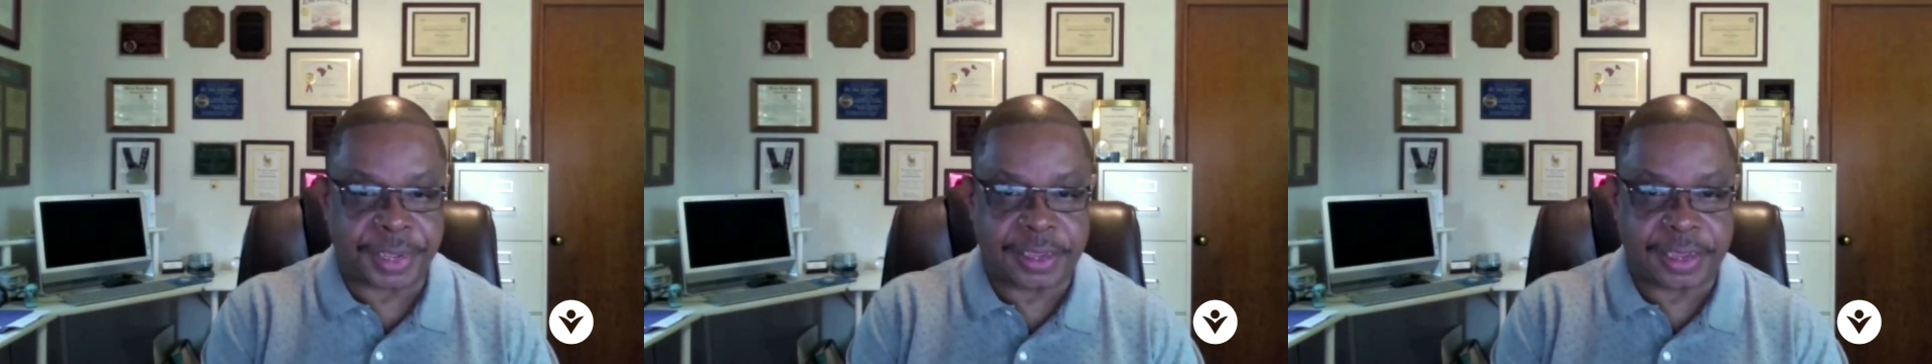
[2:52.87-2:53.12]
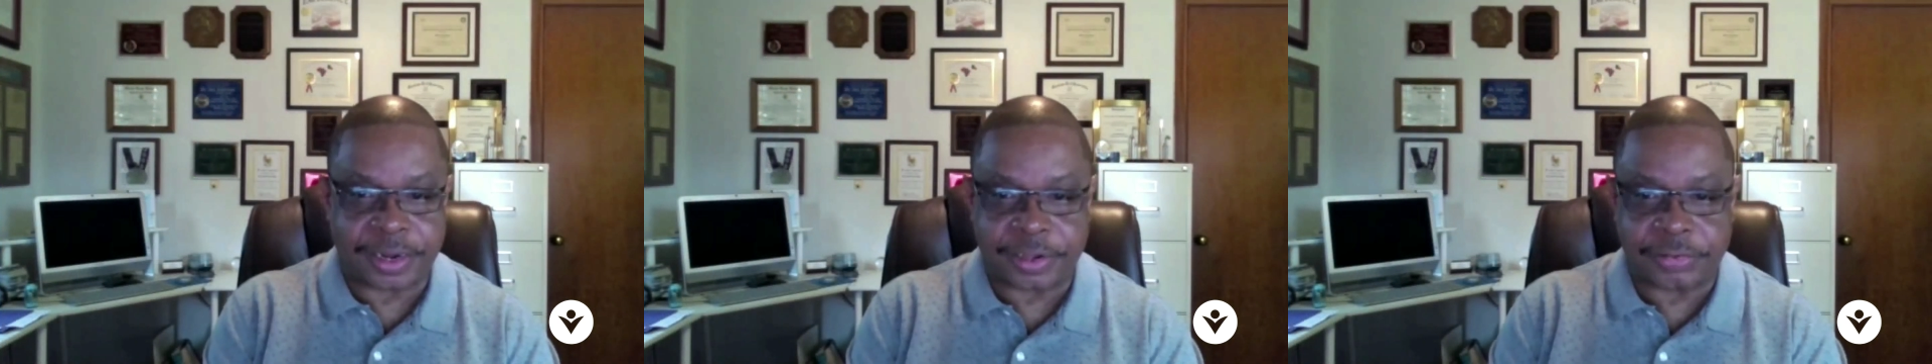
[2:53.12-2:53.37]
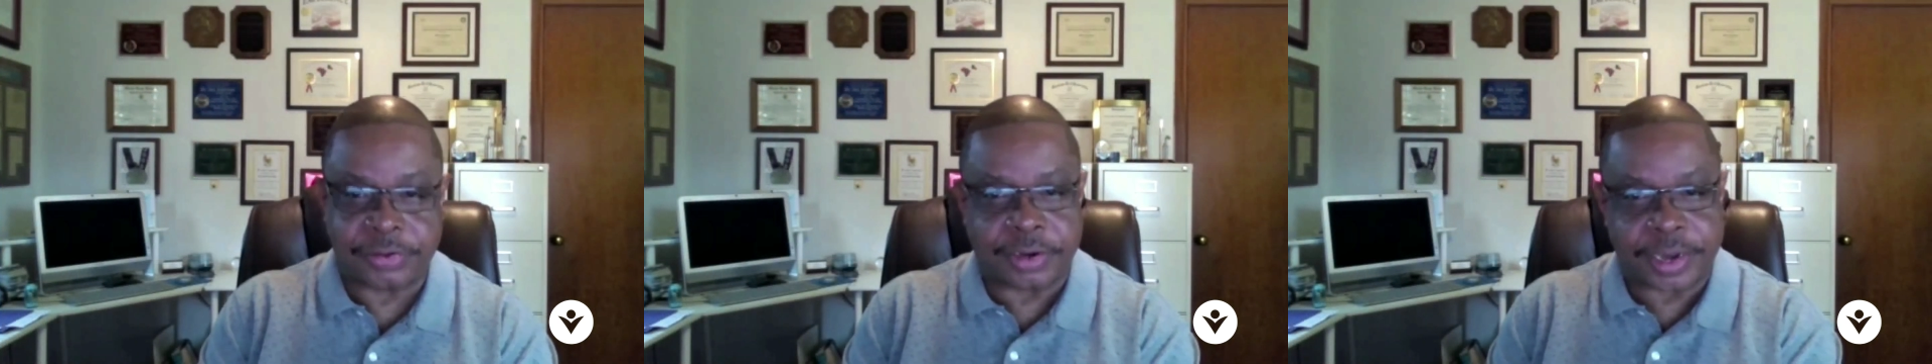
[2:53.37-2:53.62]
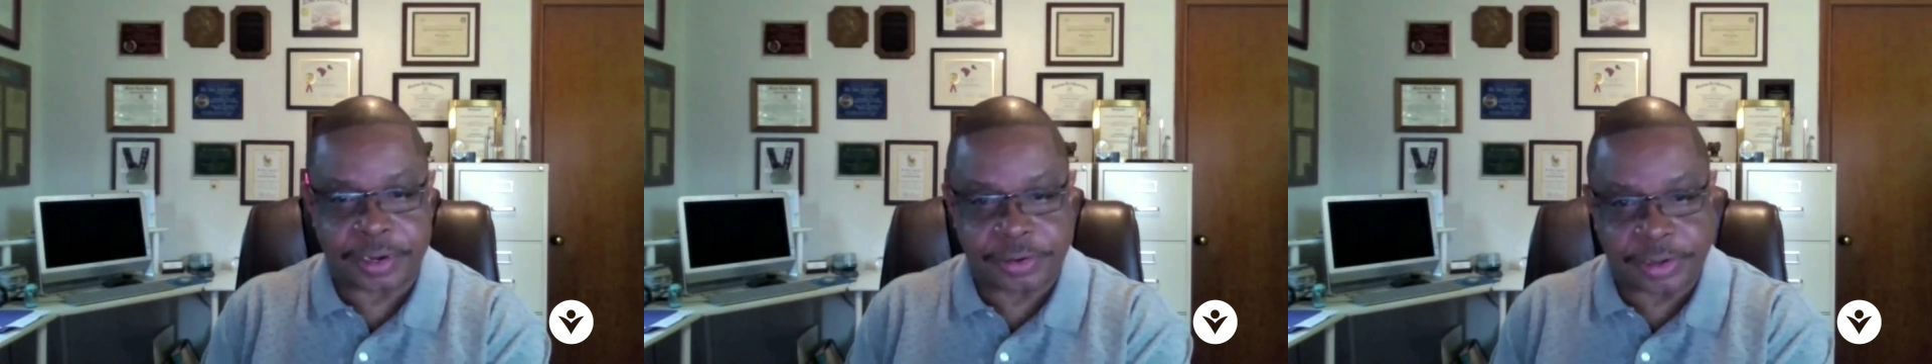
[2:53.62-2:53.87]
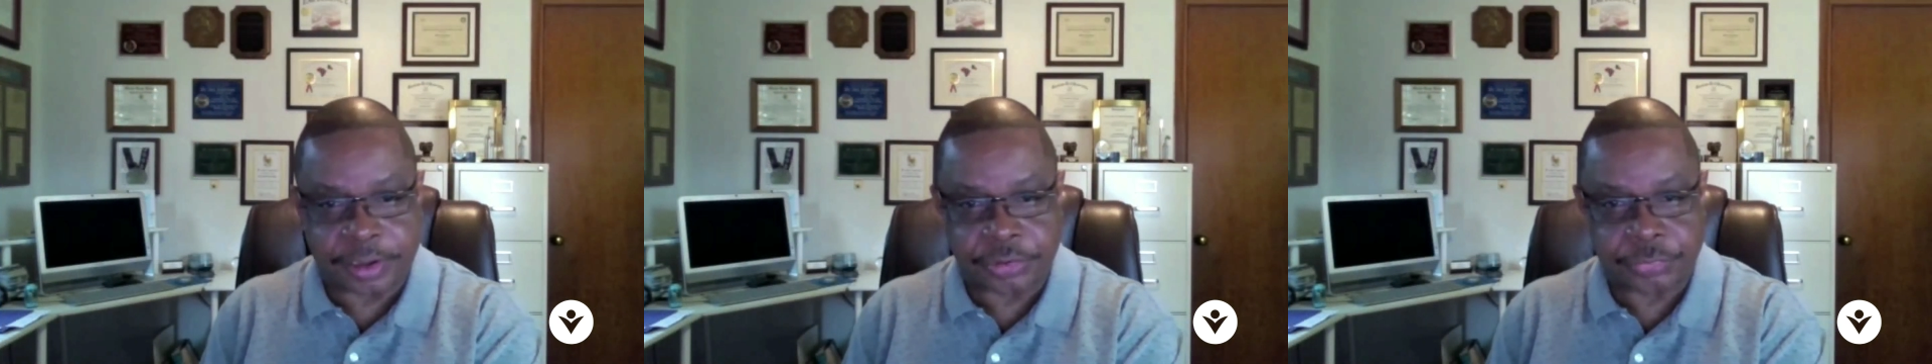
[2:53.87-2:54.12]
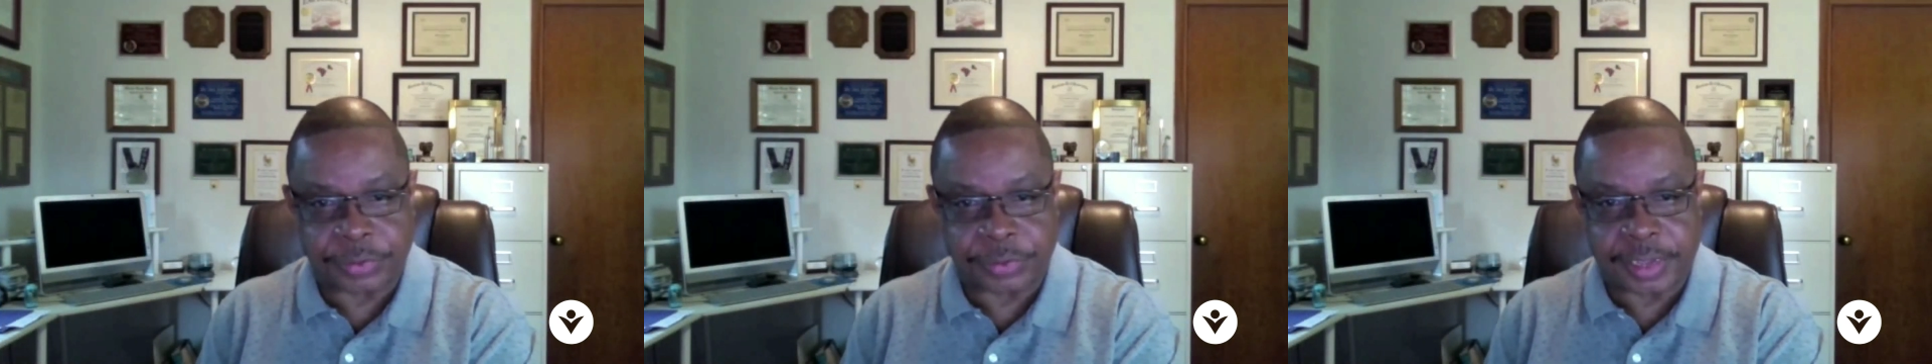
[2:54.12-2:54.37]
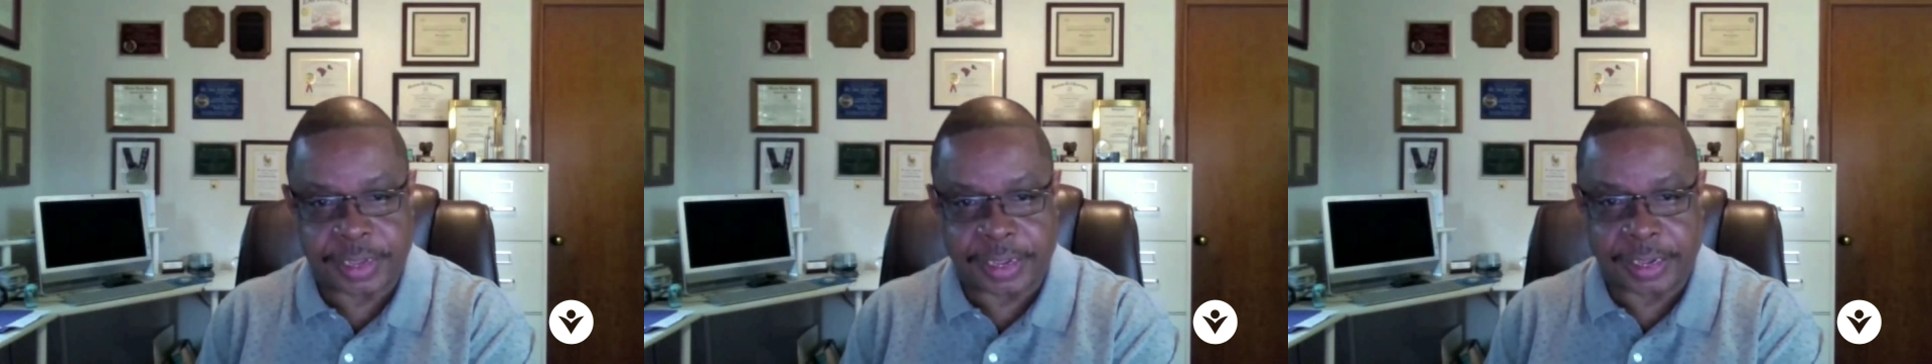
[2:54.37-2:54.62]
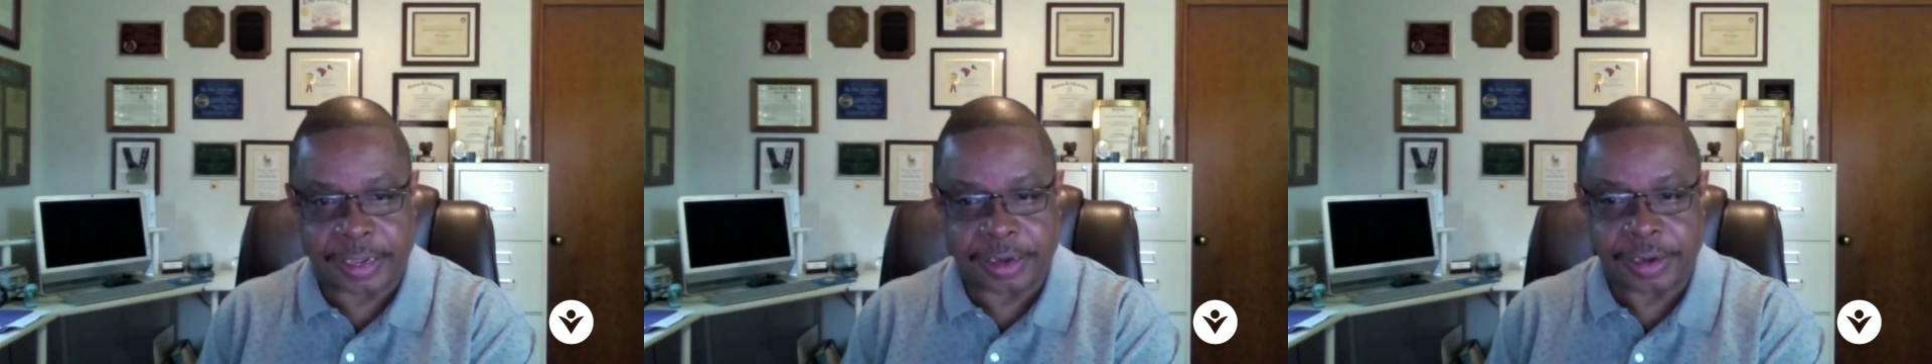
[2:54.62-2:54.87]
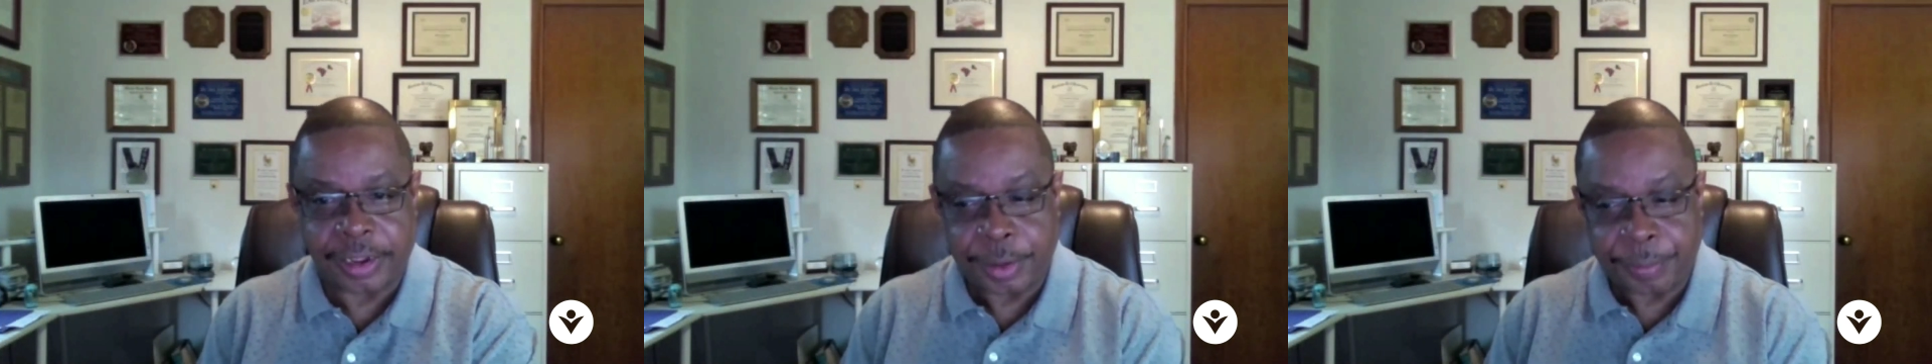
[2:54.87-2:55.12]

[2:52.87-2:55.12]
McInnes connecting us with CAN,